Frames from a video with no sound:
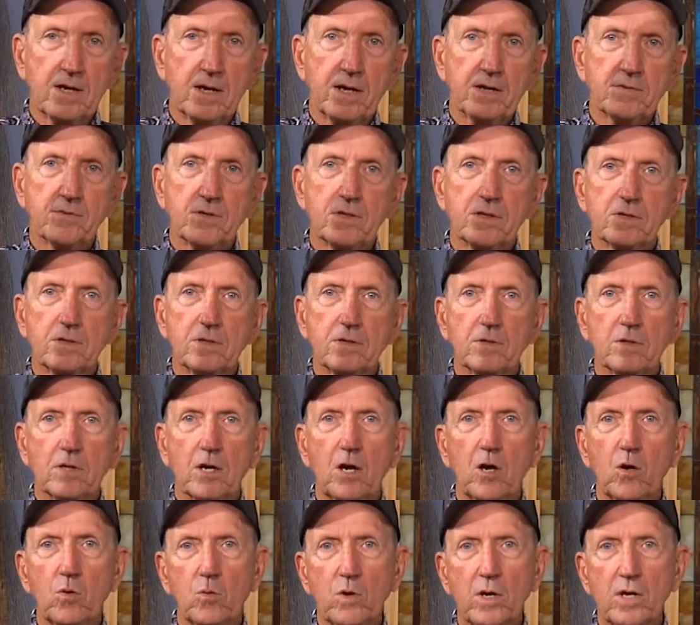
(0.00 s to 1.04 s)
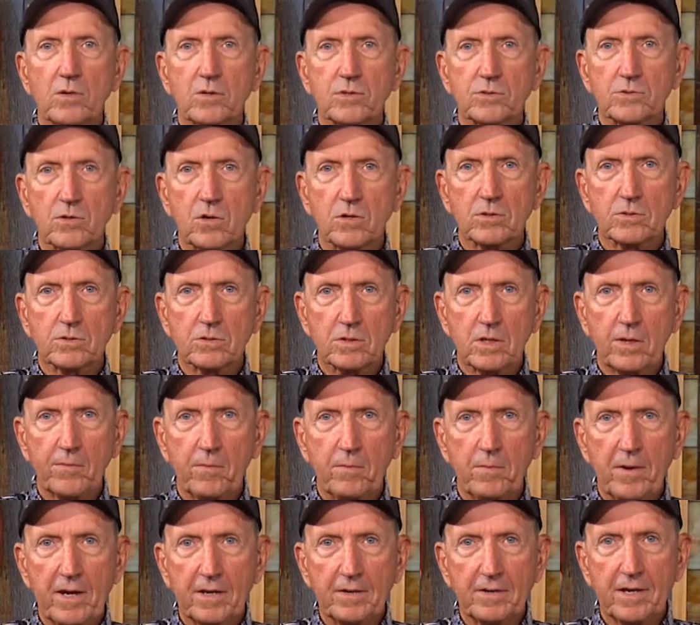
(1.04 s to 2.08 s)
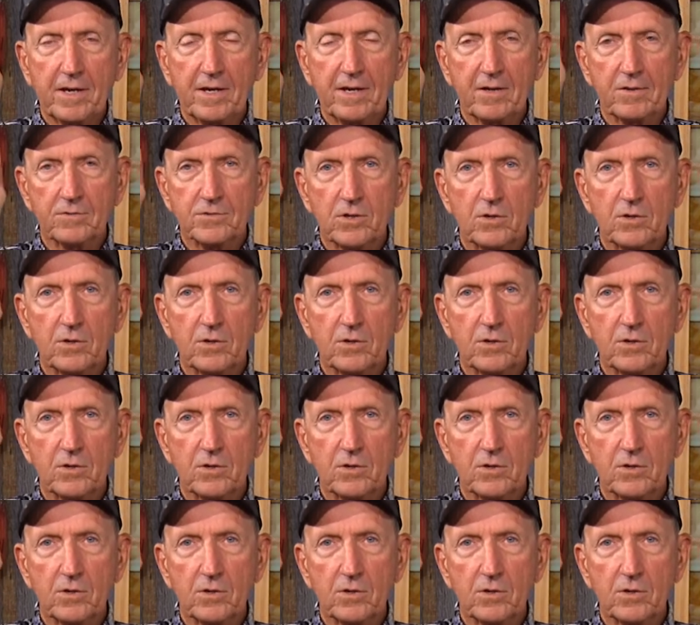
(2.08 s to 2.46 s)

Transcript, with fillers: And then in the cold weather, it starts coming back down.